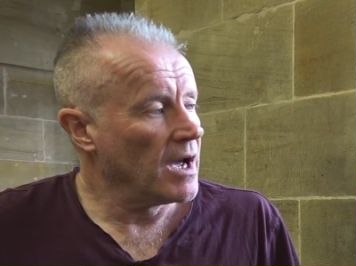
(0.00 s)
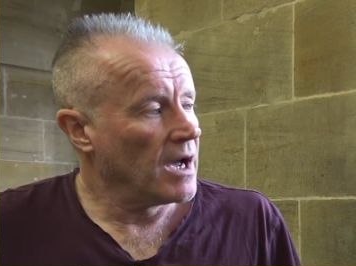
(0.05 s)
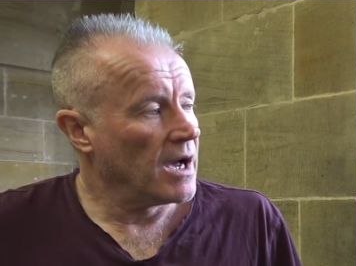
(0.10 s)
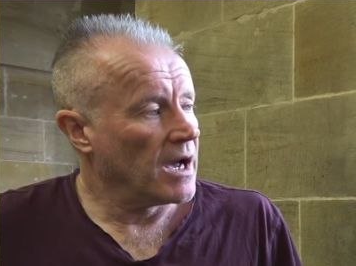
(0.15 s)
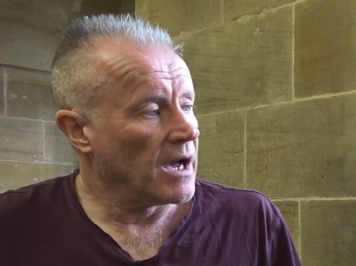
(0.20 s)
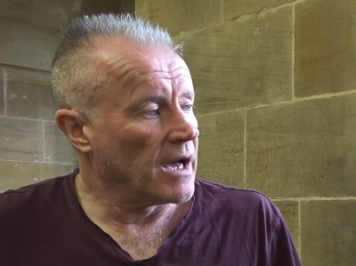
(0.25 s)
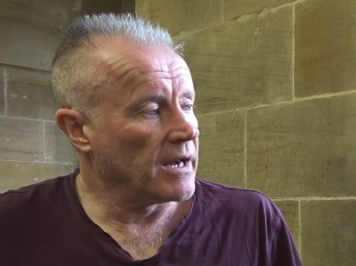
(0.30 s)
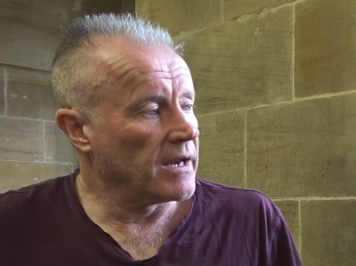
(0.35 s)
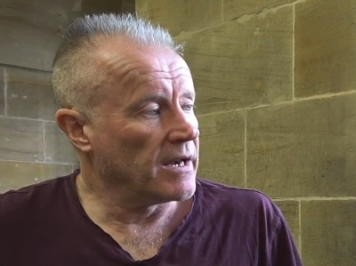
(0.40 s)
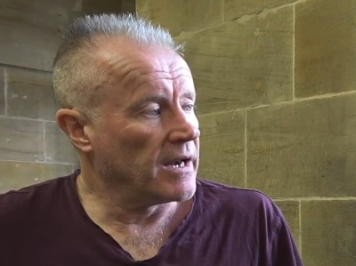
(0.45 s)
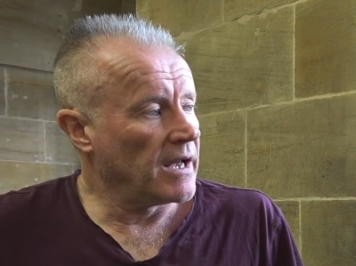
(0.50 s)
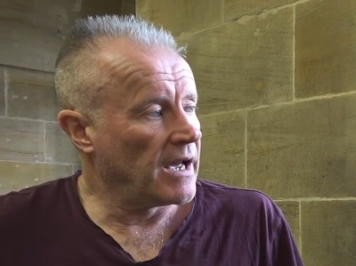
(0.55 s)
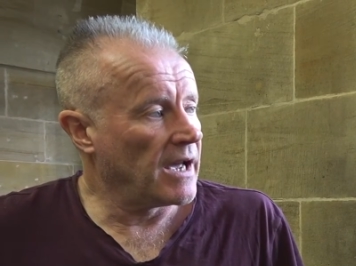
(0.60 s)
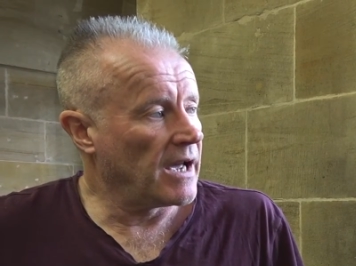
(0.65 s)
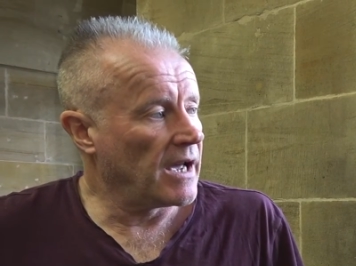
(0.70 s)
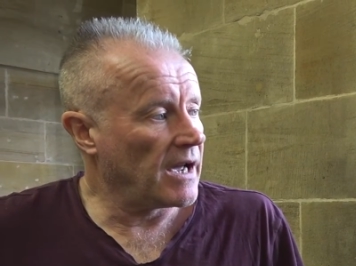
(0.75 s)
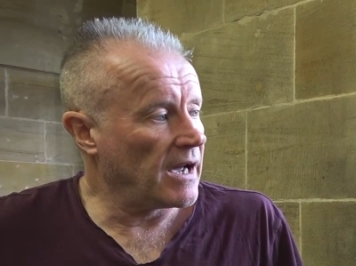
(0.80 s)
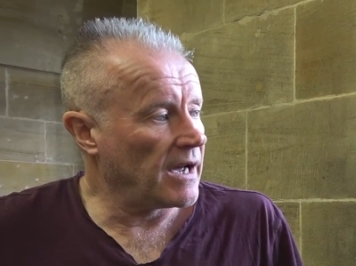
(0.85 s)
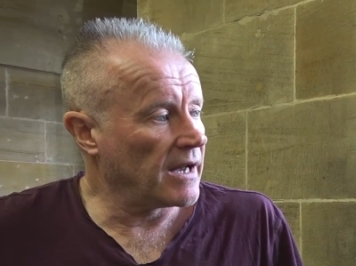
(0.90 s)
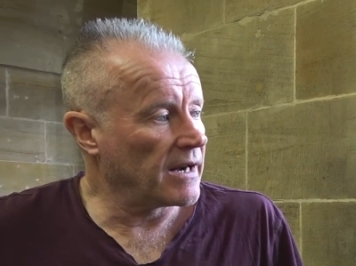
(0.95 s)
and
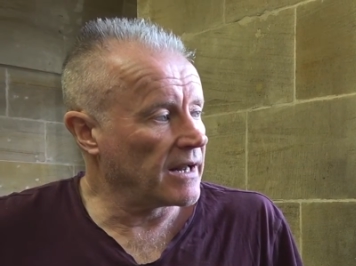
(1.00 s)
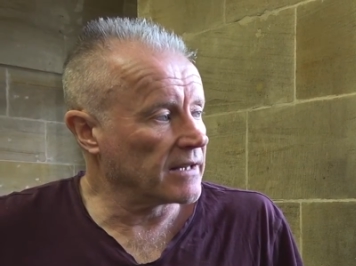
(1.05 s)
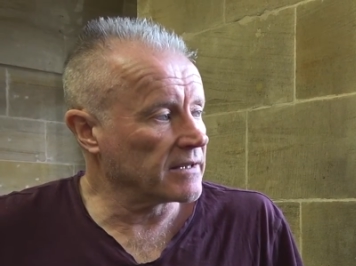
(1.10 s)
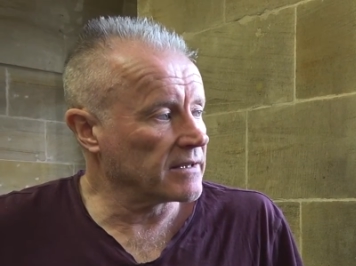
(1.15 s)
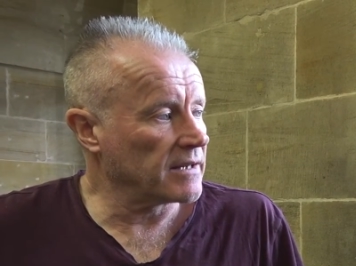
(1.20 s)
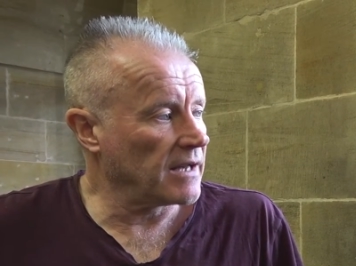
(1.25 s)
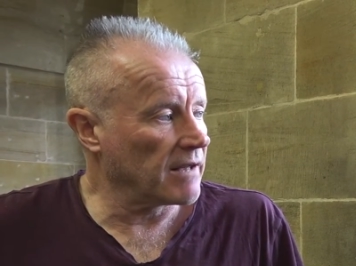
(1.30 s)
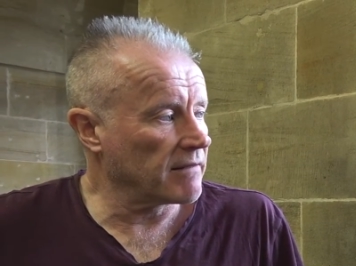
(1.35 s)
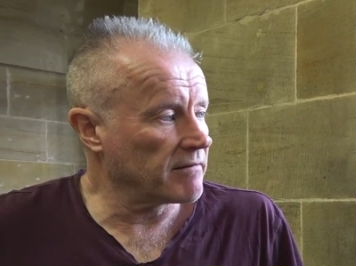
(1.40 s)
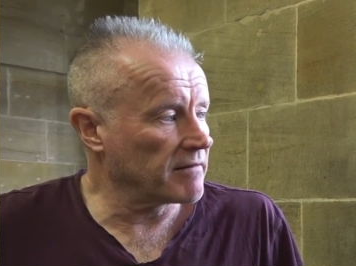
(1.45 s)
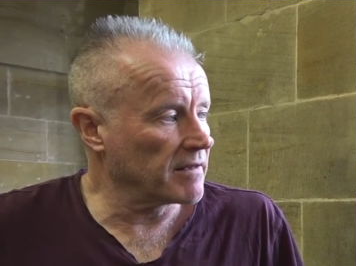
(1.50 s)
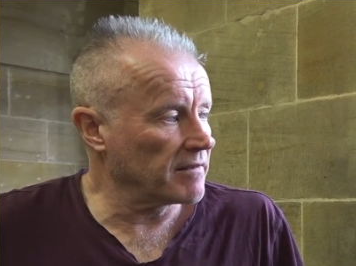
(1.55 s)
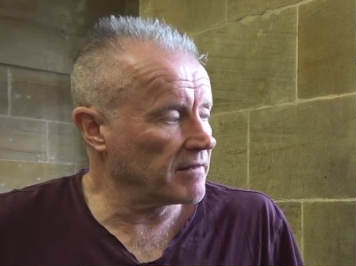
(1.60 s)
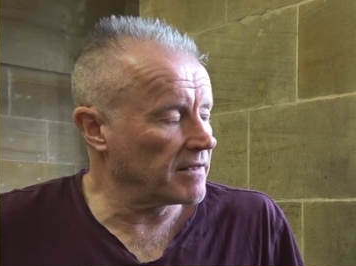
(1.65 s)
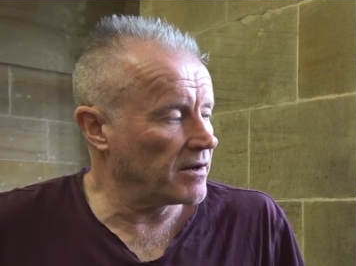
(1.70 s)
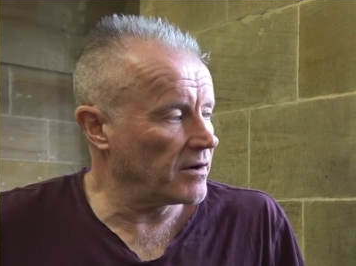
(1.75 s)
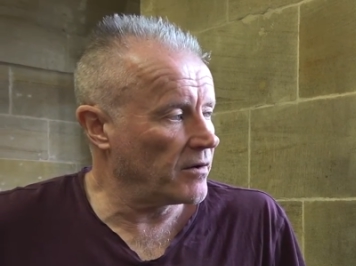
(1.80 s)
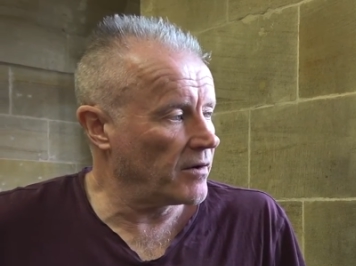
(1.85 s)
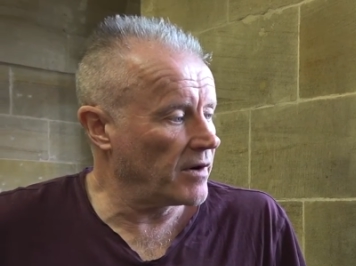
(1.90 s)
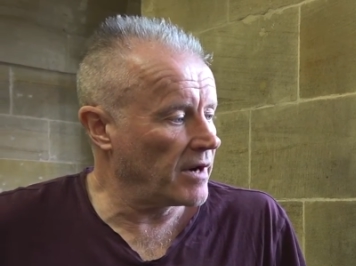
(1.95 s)
I think
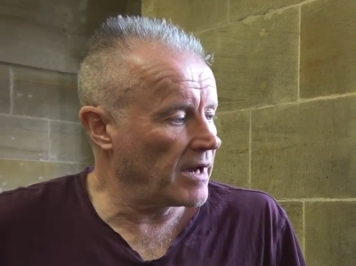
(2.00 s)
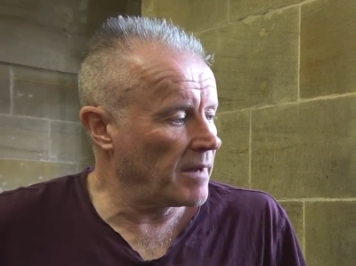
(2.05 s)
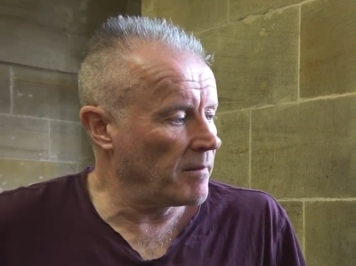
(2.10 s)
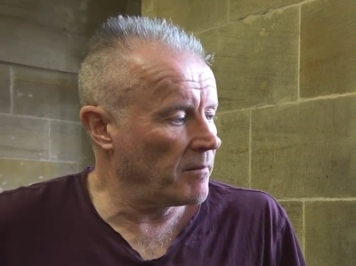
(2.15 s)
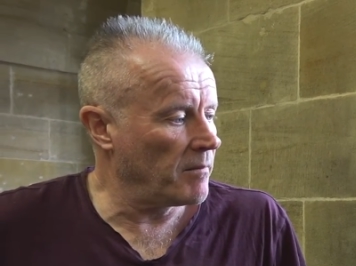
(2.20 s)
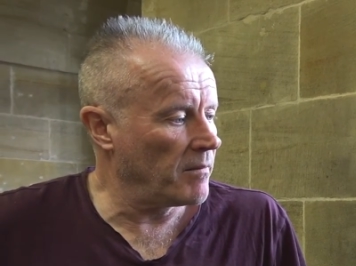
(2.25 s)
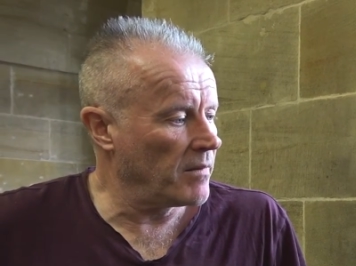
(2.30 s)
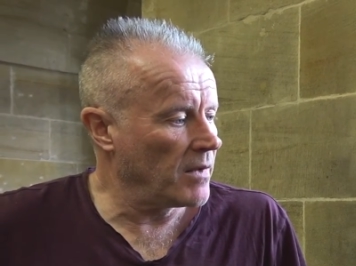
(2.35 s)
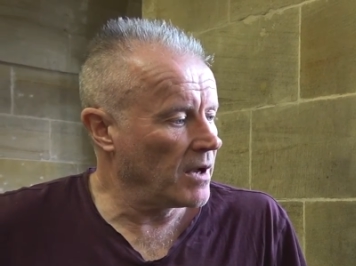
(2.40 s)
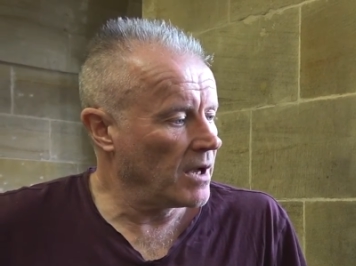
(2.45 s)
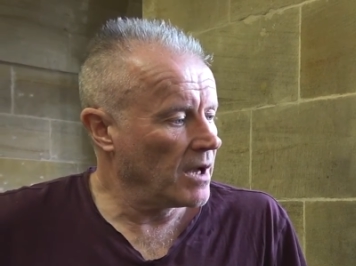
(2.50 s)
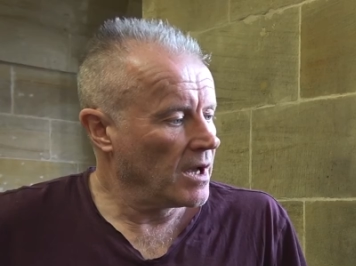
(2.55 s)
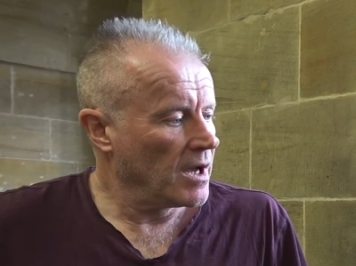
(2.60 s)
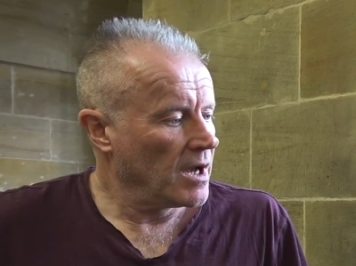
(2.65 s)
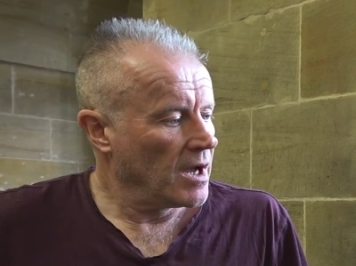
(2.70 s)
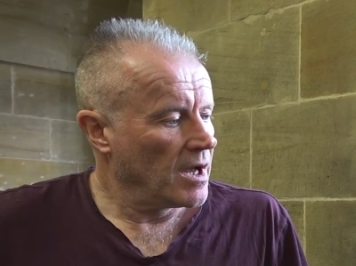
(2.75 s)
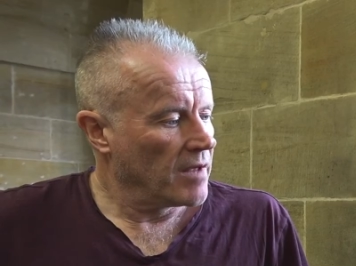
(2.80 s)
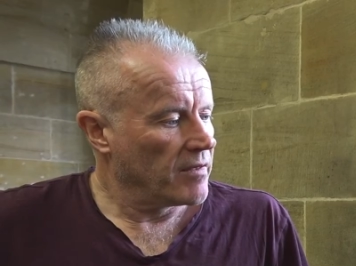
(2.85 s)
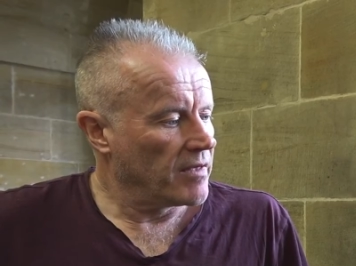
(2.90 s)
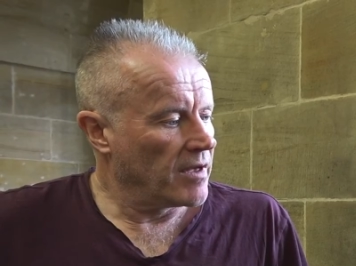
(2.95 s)

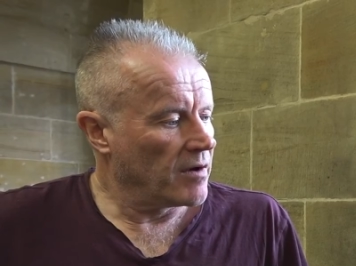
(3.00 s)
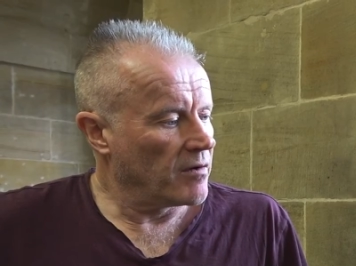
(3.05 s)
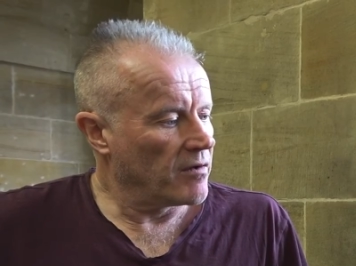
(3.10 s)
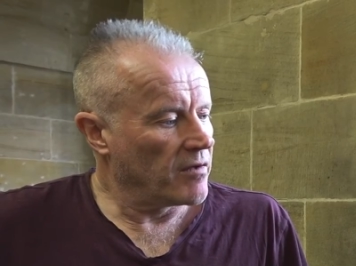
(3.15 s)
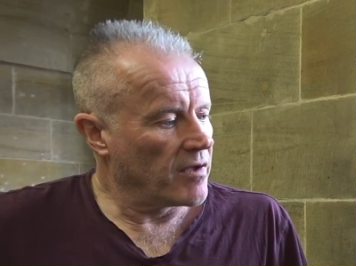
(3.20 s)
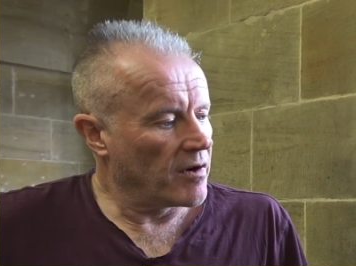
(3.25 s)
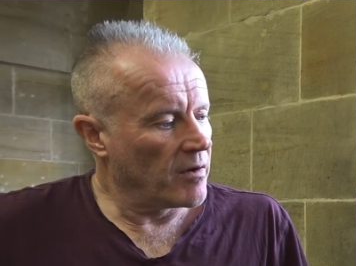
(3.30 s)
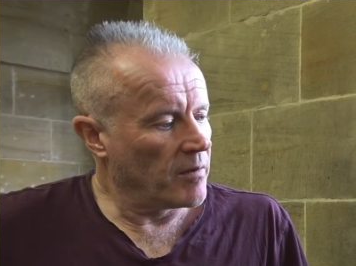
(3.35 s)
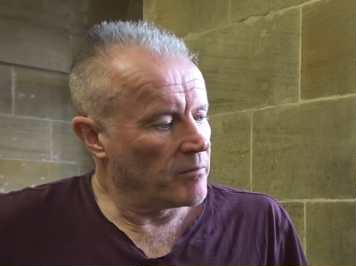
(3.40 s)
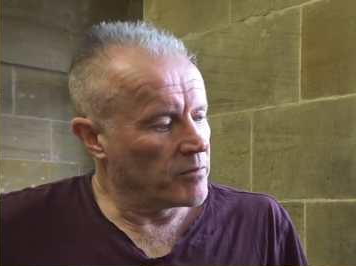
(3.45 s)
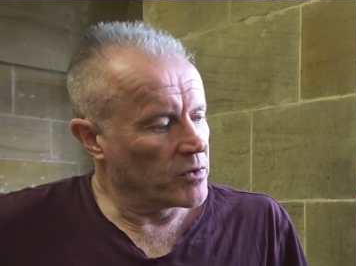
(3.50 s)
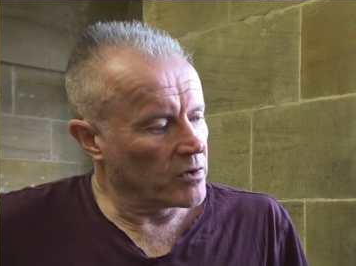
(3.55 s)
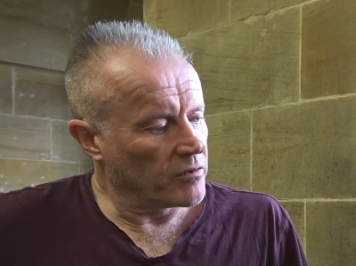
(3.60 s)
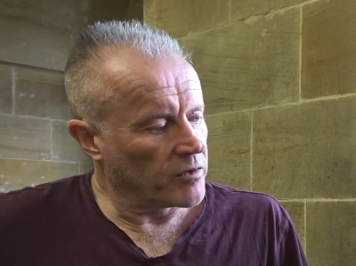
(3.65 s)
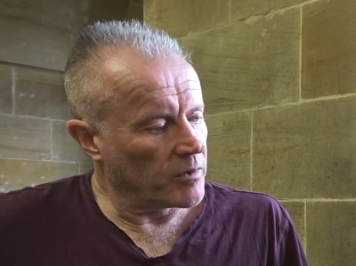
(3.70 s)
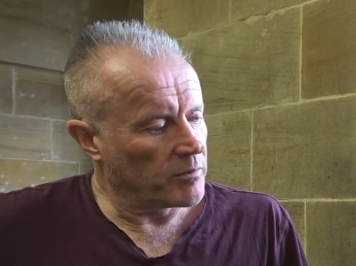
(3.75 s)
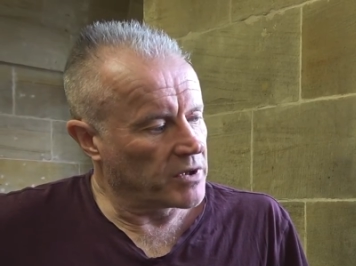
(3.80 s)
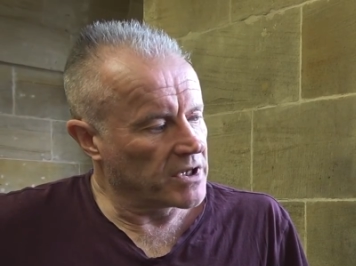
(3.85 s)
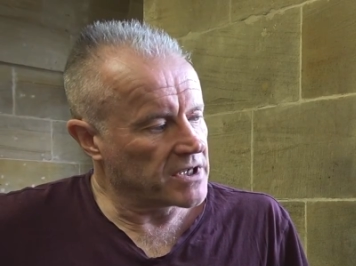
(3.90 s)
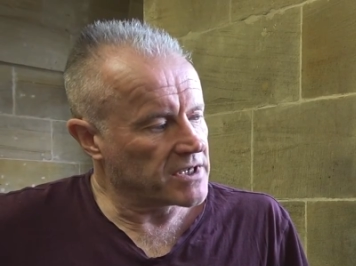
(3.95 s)
they're a
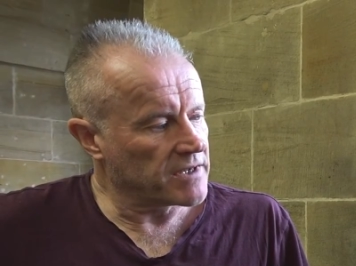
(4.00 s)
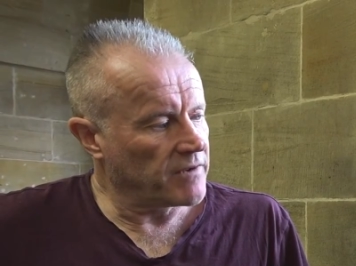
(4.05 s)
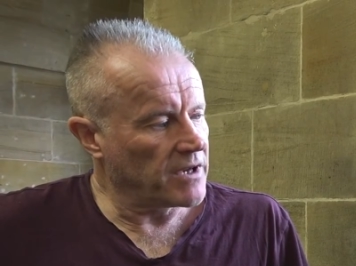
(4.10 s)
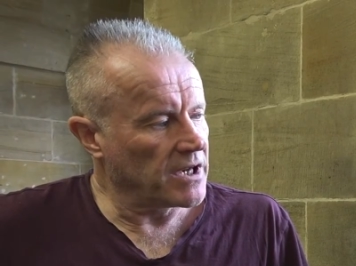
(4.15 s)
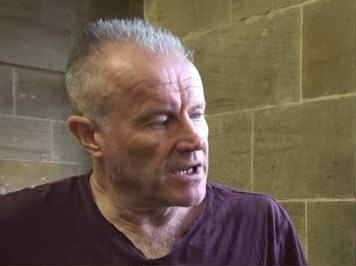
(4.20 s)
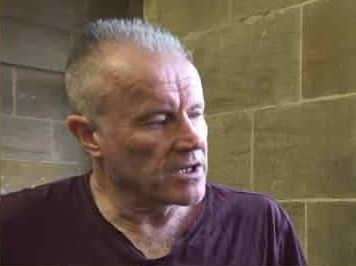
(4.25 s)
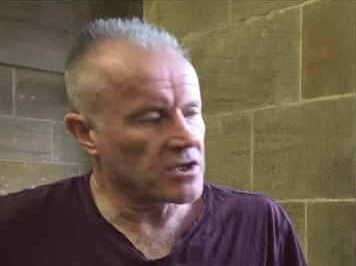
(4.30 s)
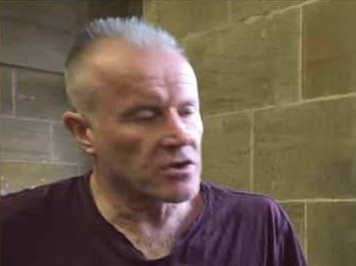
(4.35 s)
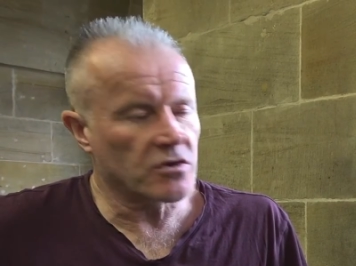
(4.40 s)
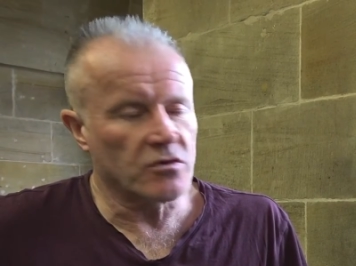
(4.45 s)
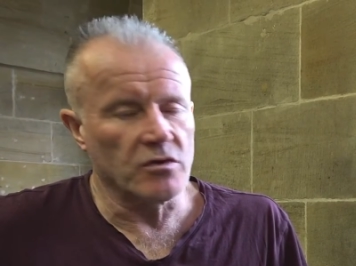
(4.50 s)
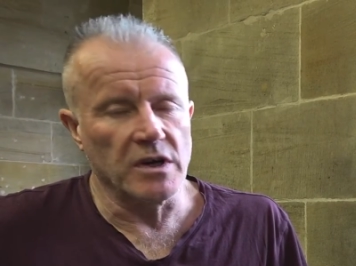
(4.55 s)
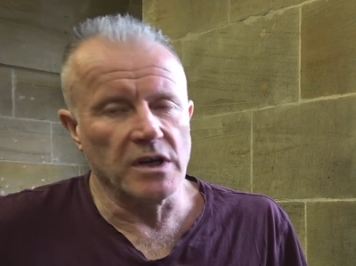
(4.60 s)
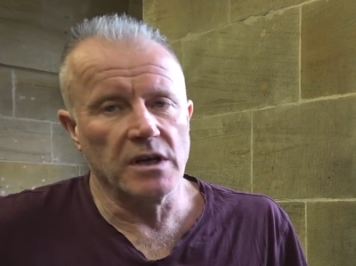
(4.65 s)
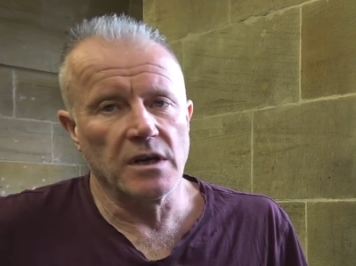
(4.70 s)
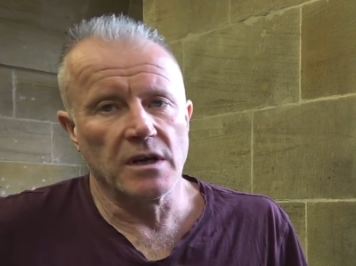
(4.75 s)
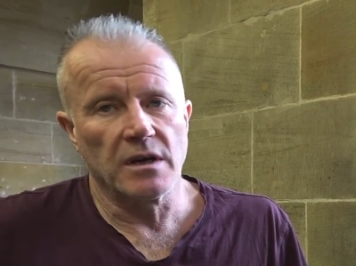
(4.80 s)
beautiful piece of history.